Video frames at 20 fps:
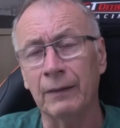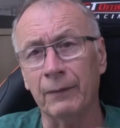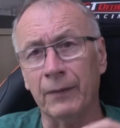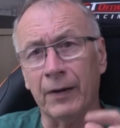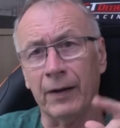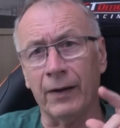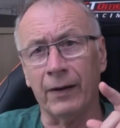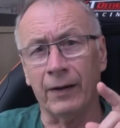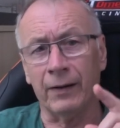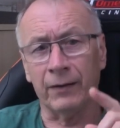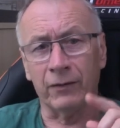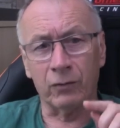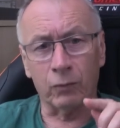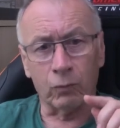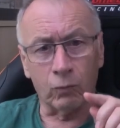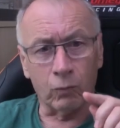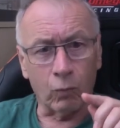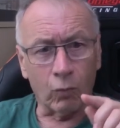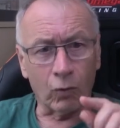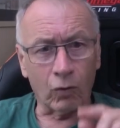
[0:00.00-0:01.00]
and
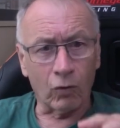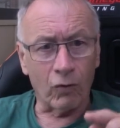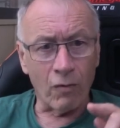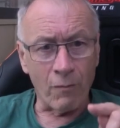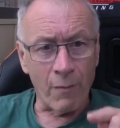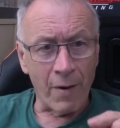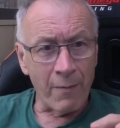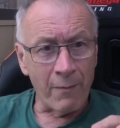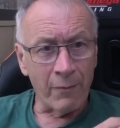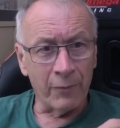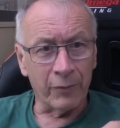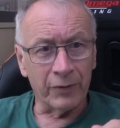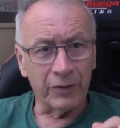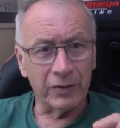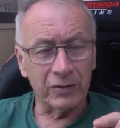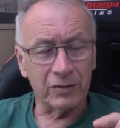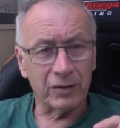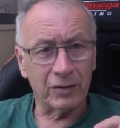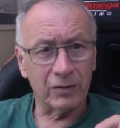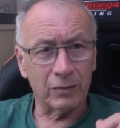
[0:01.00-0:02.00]
what I remember
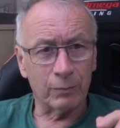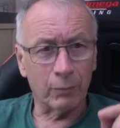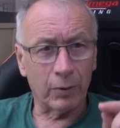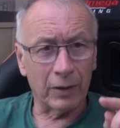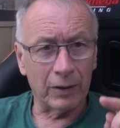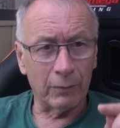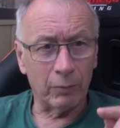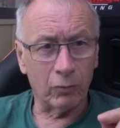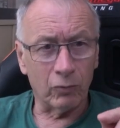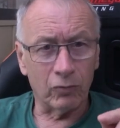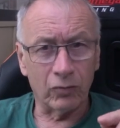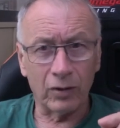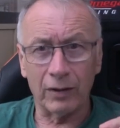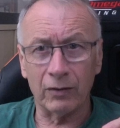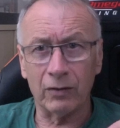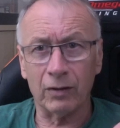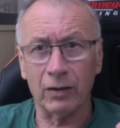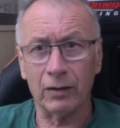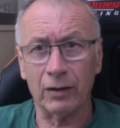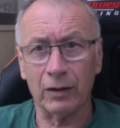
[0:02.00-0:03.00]
is uh, people
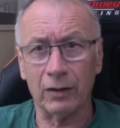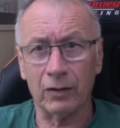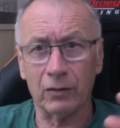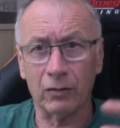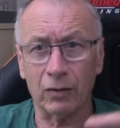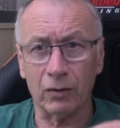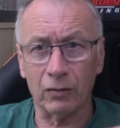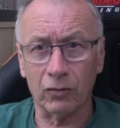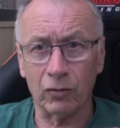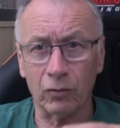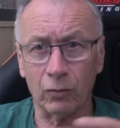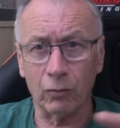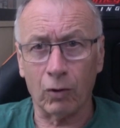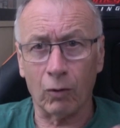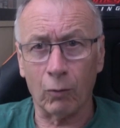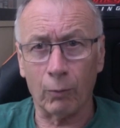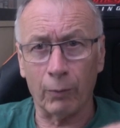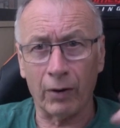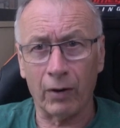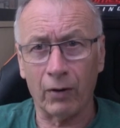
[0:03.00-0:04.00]
said that the, the two
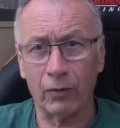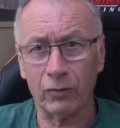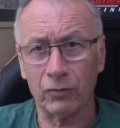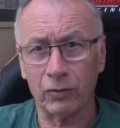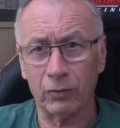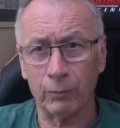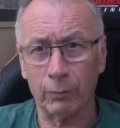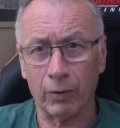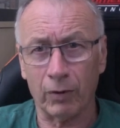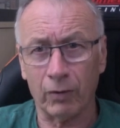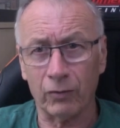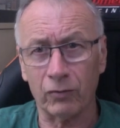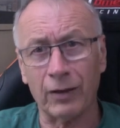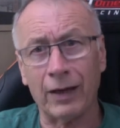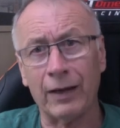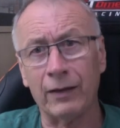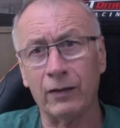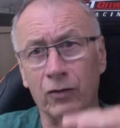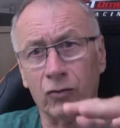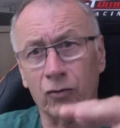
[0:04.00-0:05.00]
hull parts basket pass
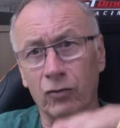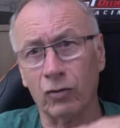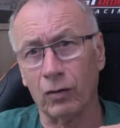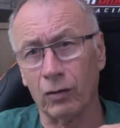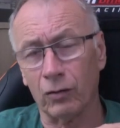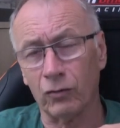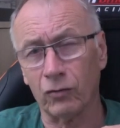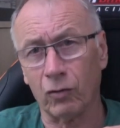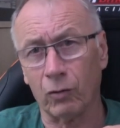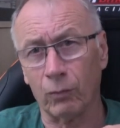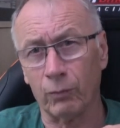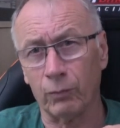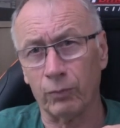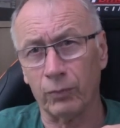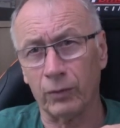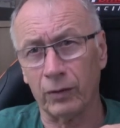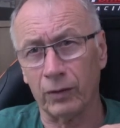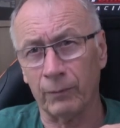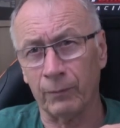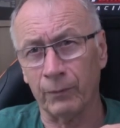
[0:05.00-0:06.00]
and the top
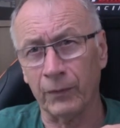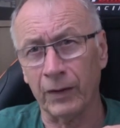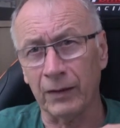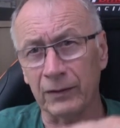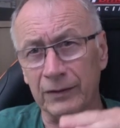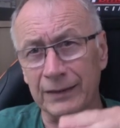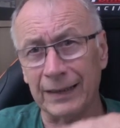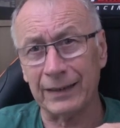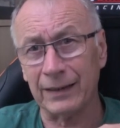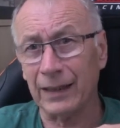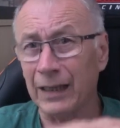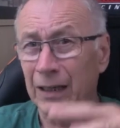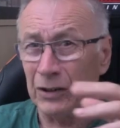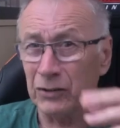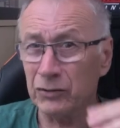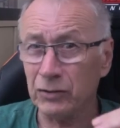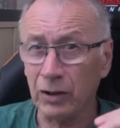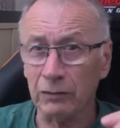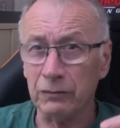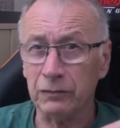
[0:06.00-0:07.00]
um, deck
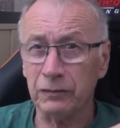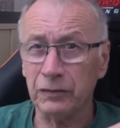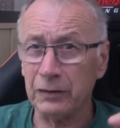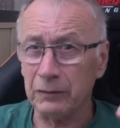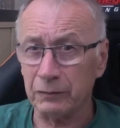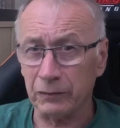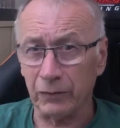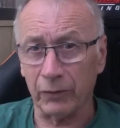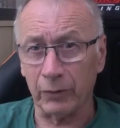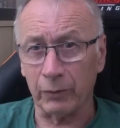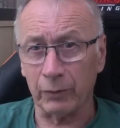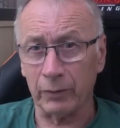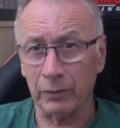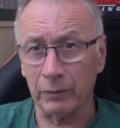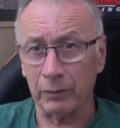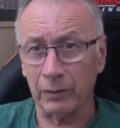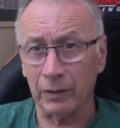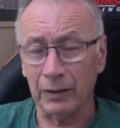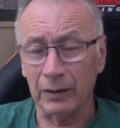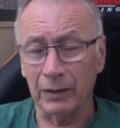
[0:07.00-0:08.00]
don't fit very
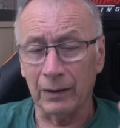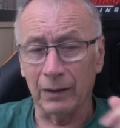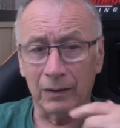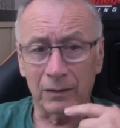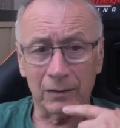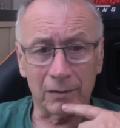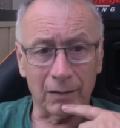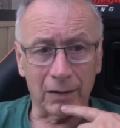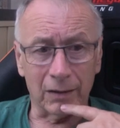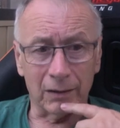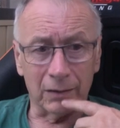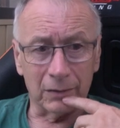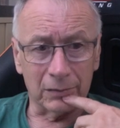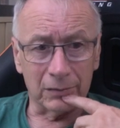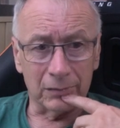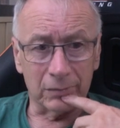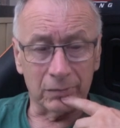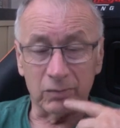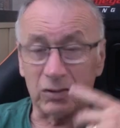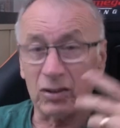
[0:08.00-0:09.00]
well.
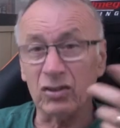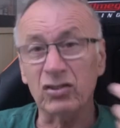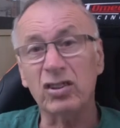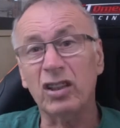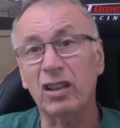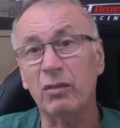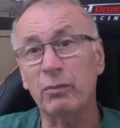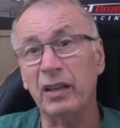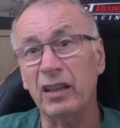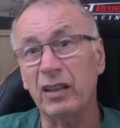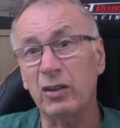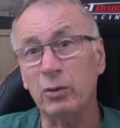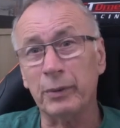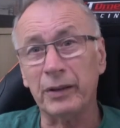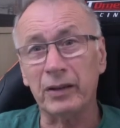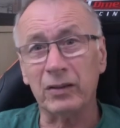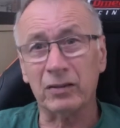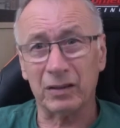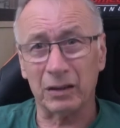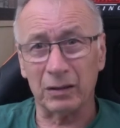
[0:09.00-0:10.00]
So concerned me a little
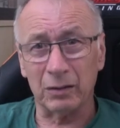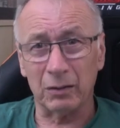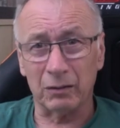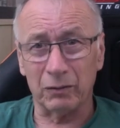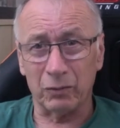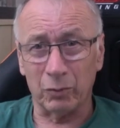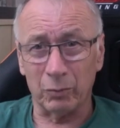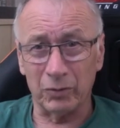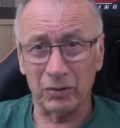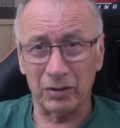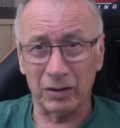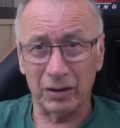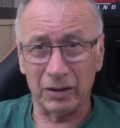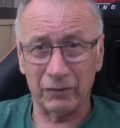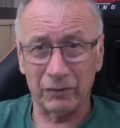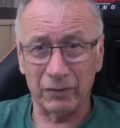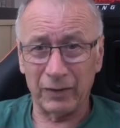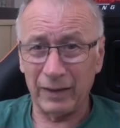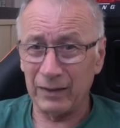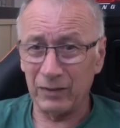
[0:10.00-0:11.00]
bit. So I thought
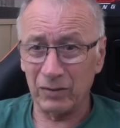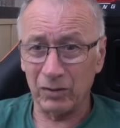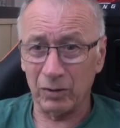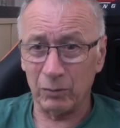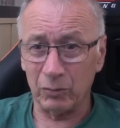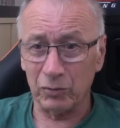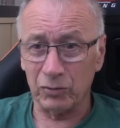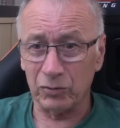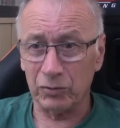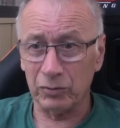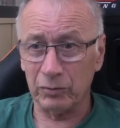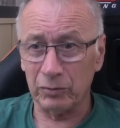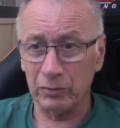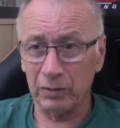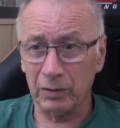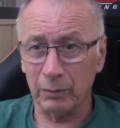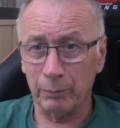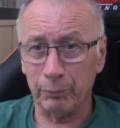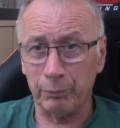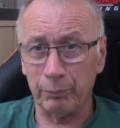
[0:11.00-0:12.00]
myself, as I was doing
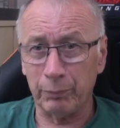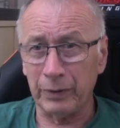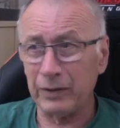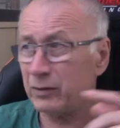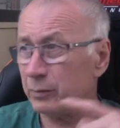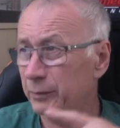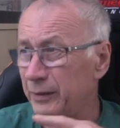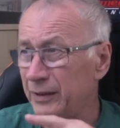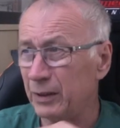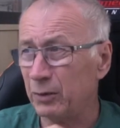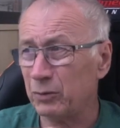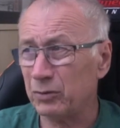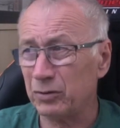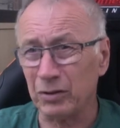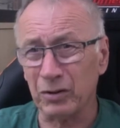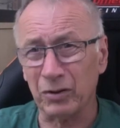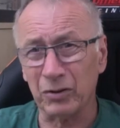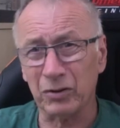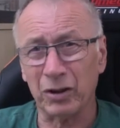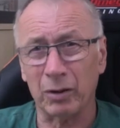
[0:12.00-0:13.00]
a bit to me Nelson
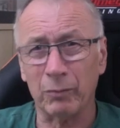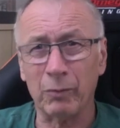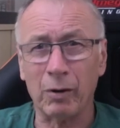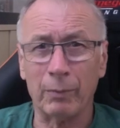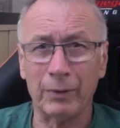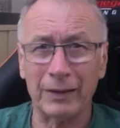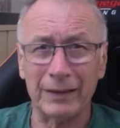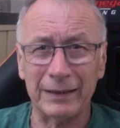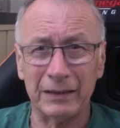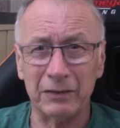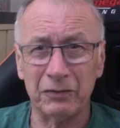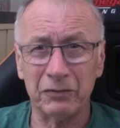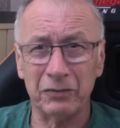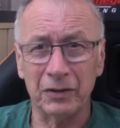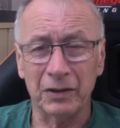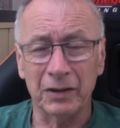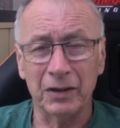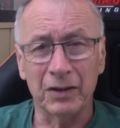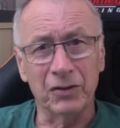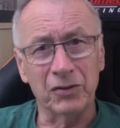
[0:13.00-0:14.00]
at the time, I believe.
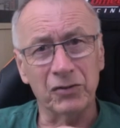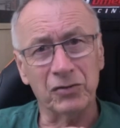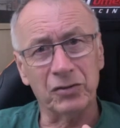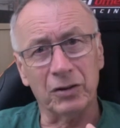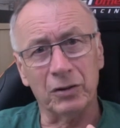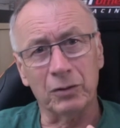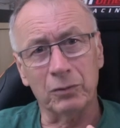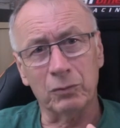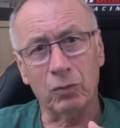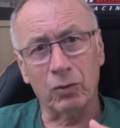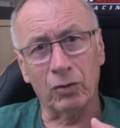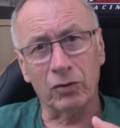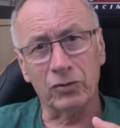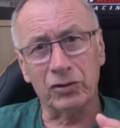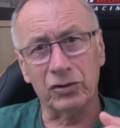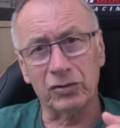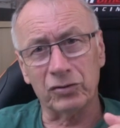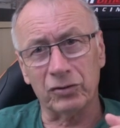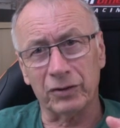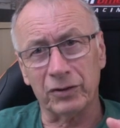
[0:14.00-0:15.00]
So what I
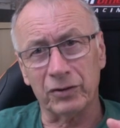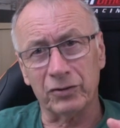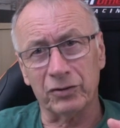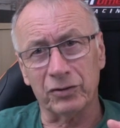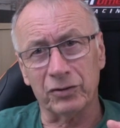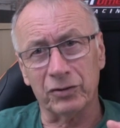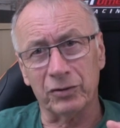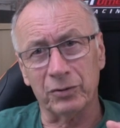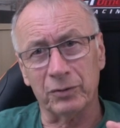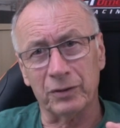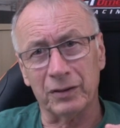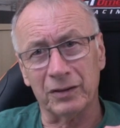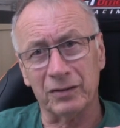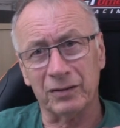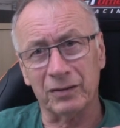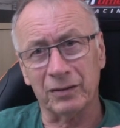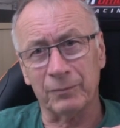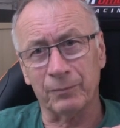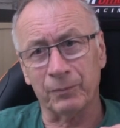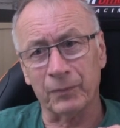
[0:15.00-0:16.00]
decided to do
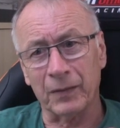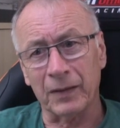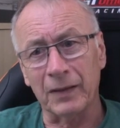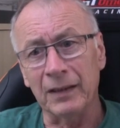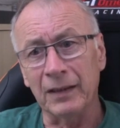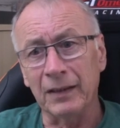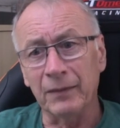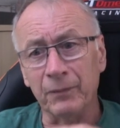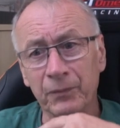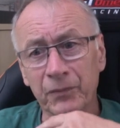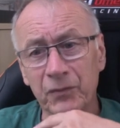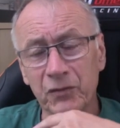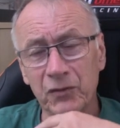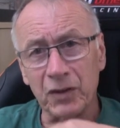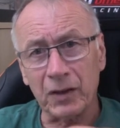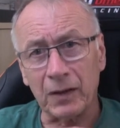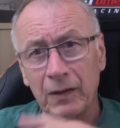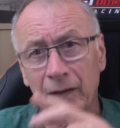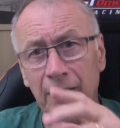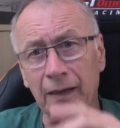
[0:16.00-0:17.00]
is um,
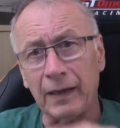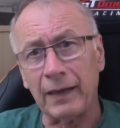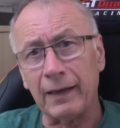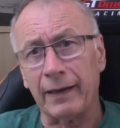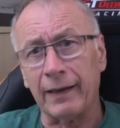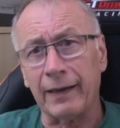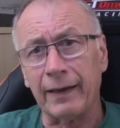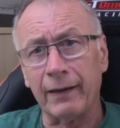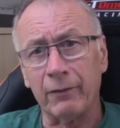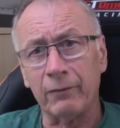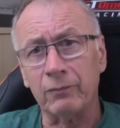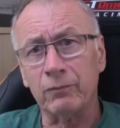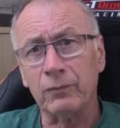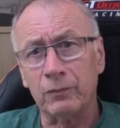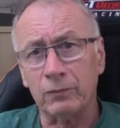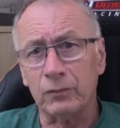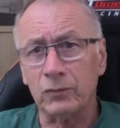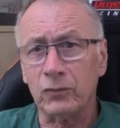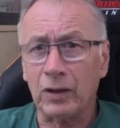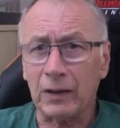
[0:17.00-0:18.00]
get it out,
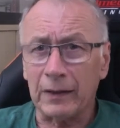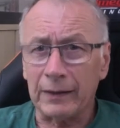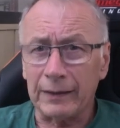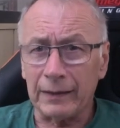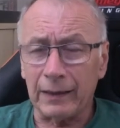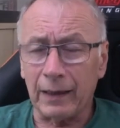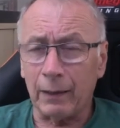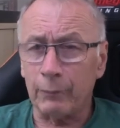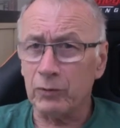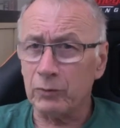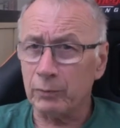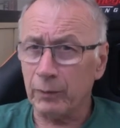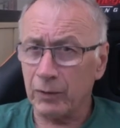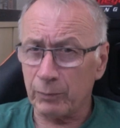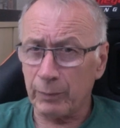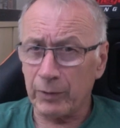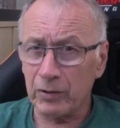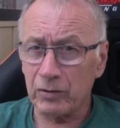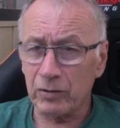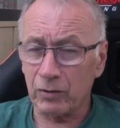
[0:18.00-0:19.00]
clean it up as
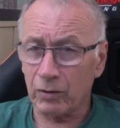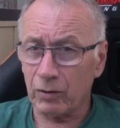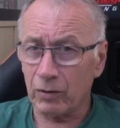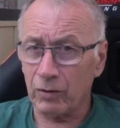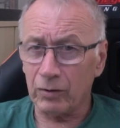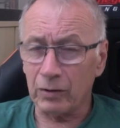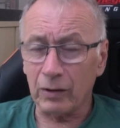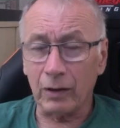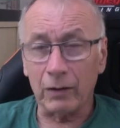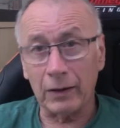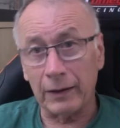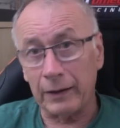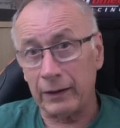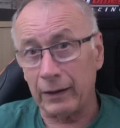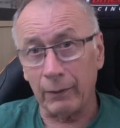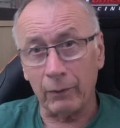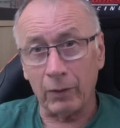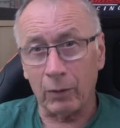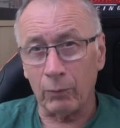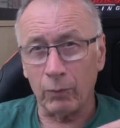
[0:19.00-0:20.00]
much best I could. I uh, clean
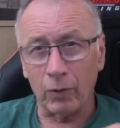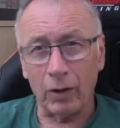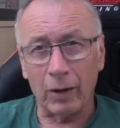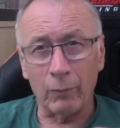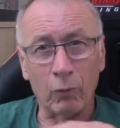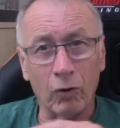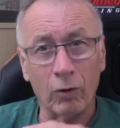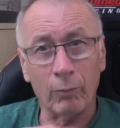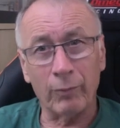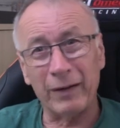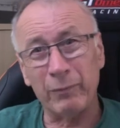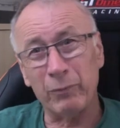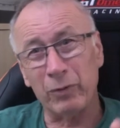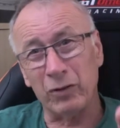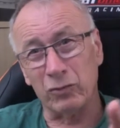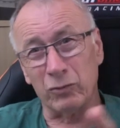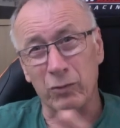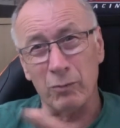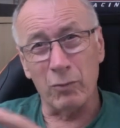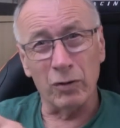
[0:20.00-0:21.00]
up, and, and, what I mean
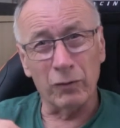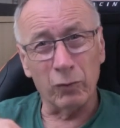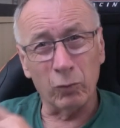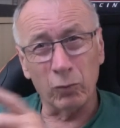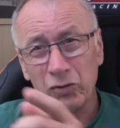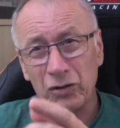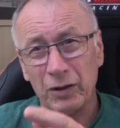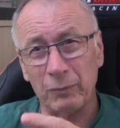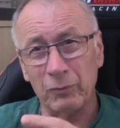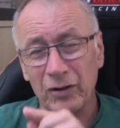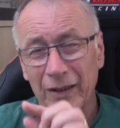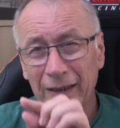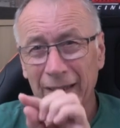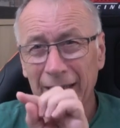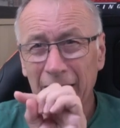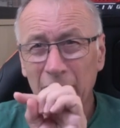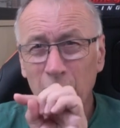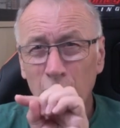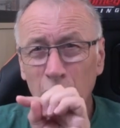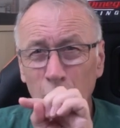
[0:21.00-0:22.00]
is remove all the seams and
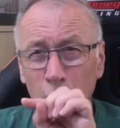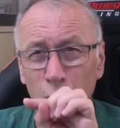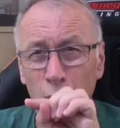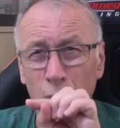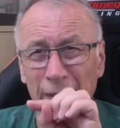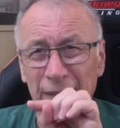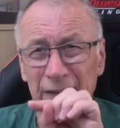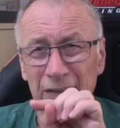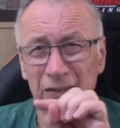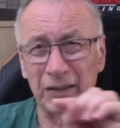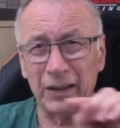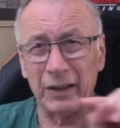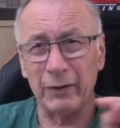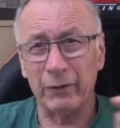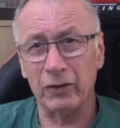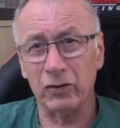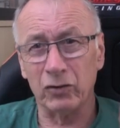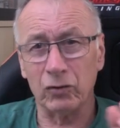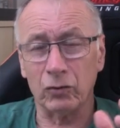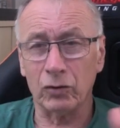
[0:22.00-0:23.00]
any little raised
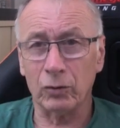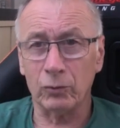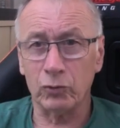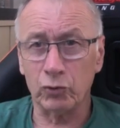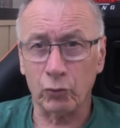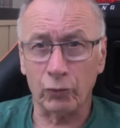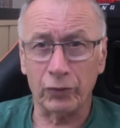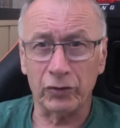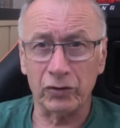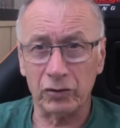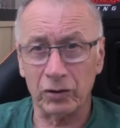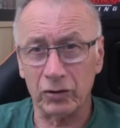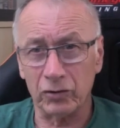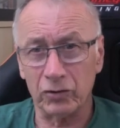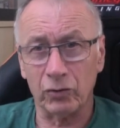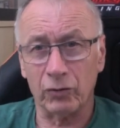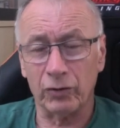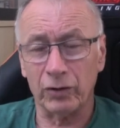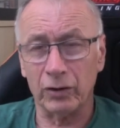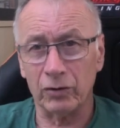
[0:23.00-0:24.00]
areas on the joins that
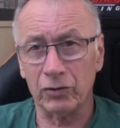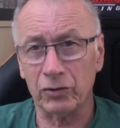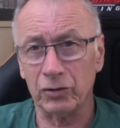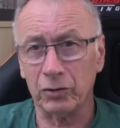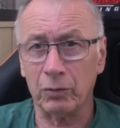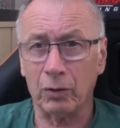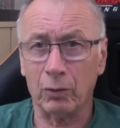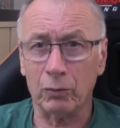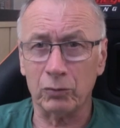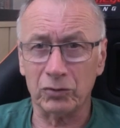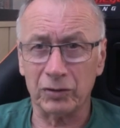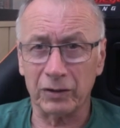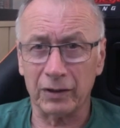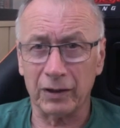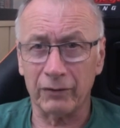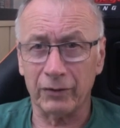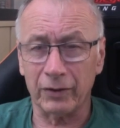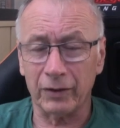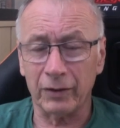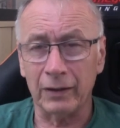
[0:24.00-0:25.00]
join the two hulls
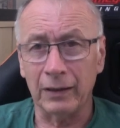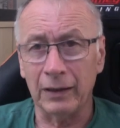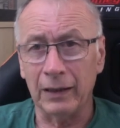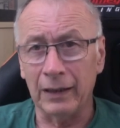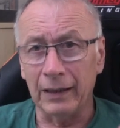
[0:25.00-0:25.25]
together.